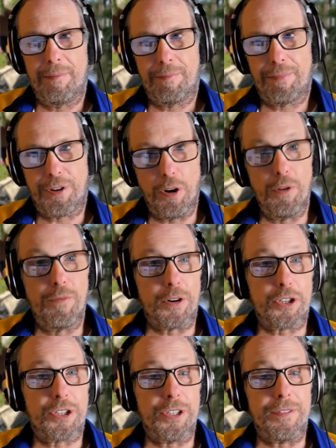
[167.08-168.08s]
Pro
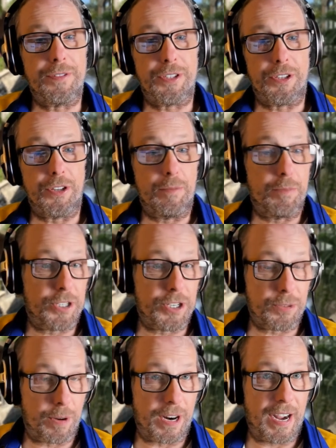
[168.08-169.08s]
version of Zoom, which
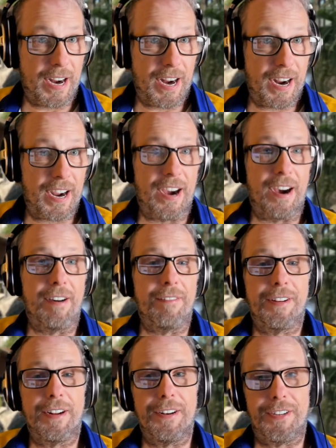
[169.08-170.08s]
is what I have,
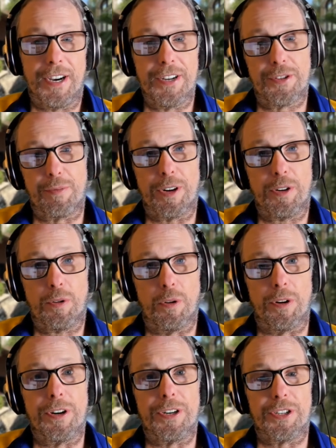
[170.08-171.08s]
does
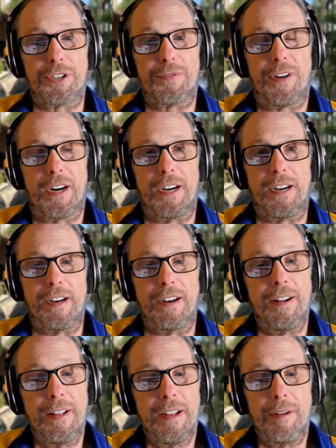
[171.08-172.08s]
record just fine,
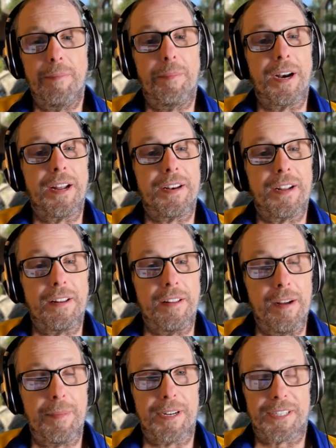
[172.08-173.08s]
but it
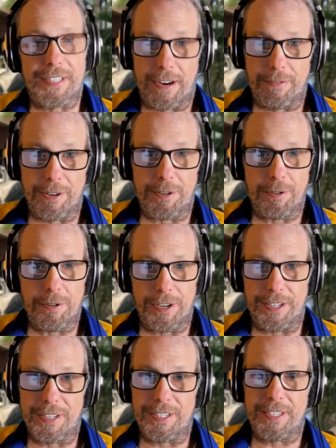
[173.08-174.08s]
limits that
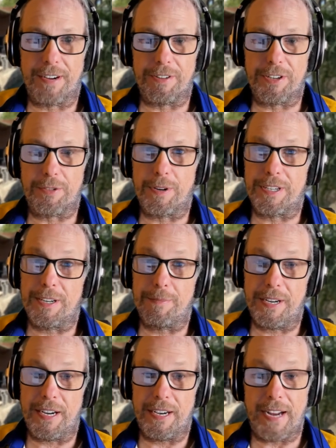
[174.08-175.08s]
recording to 720p.